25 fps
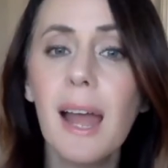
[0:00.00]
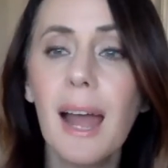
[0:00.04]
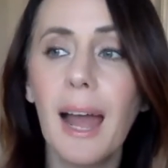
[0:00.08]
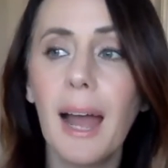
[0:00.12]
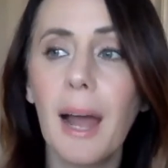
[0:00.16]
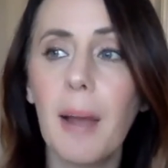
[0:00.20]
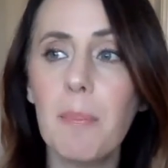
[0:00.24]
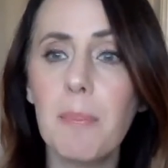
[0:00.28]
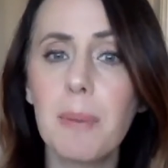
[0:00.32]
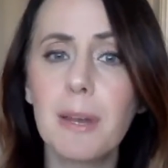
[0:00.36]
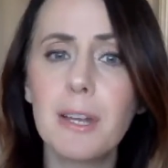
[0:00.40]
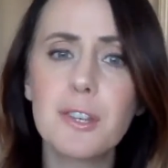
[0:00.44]

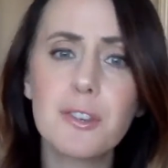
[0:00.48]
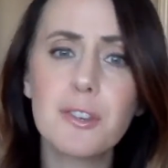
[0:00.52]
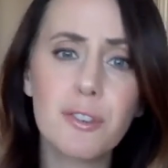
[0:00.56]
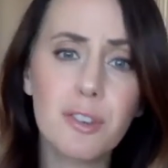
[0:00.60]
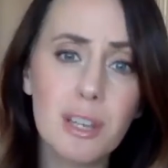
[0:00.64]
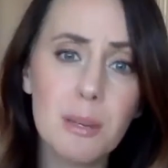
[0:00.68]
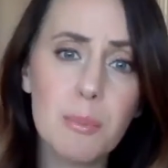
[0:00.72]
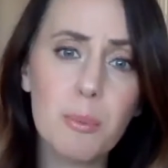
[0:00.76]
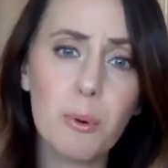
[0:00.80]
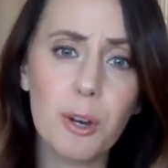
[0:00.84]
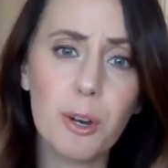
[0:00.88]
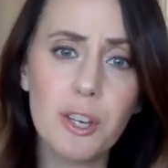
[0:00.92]
But it's
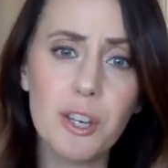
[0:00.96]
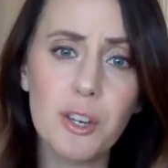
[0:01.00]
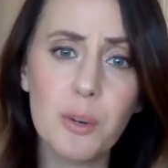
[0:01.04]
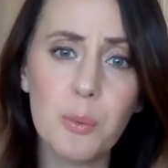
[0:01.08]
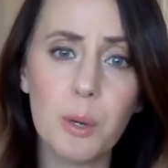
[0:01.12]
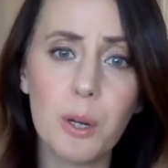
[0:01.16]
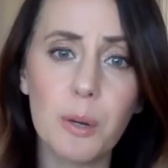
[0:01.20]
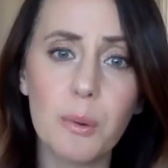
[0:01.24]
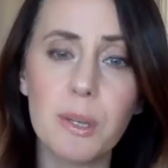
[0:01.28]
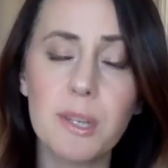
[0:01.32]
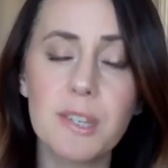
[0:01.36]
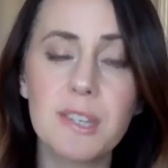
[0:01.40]
really important you
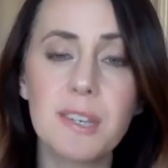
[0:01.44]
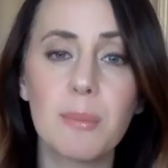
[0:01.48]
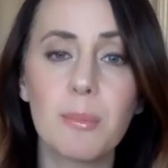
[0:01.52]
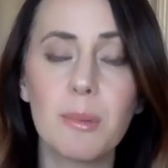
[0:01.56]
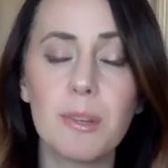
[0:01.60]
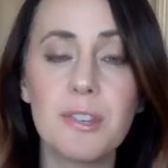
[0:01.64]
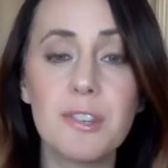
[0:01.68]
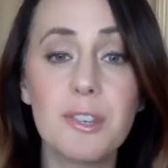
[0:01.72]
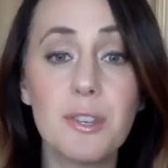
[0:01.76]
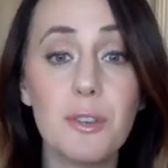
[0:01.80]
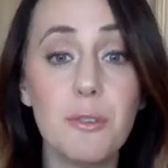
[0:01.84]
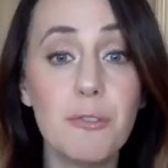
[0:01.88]
work with
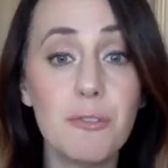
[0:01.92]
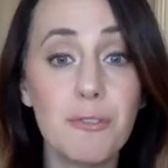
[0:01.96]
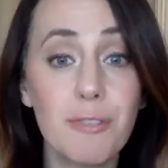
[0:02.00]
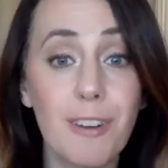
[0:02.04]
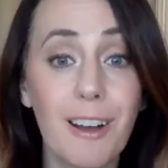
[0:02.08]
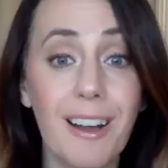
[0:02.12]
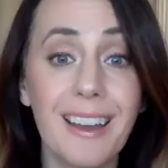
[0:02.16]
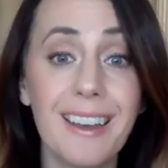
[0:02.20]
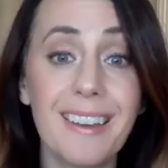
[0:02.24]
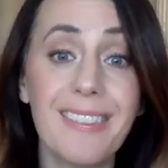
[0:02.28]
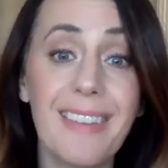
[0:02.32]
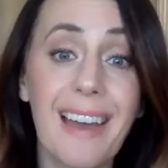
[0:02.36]
someone so you
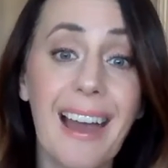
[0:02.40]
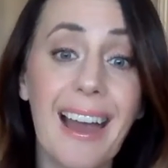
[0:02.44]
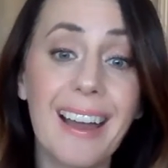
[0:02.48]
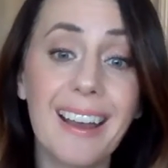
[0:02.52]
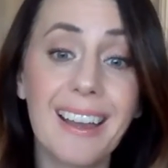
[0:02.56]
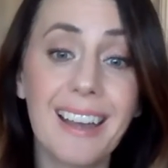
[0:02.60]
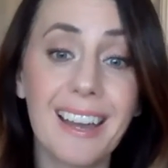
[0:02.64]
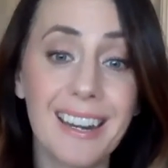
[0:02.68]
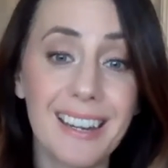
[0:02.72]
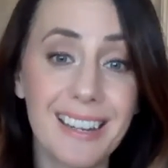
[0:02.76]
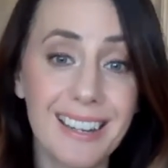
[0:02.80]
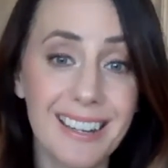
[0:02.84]
find that
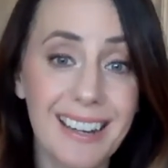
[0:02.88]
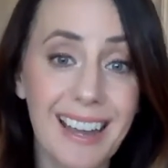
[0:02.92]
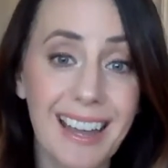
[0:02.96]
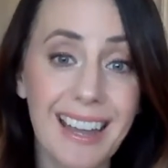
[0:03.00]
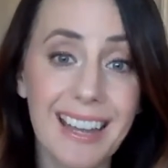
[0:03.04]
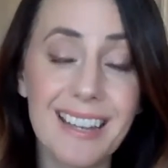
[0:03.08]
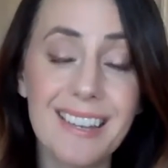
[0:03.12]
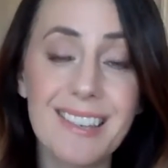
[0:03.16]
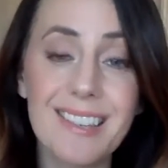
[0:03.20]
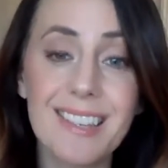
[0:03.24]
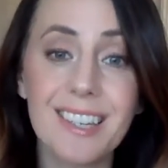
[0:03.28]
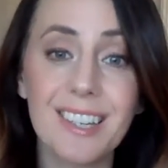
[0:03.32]
kind of nice,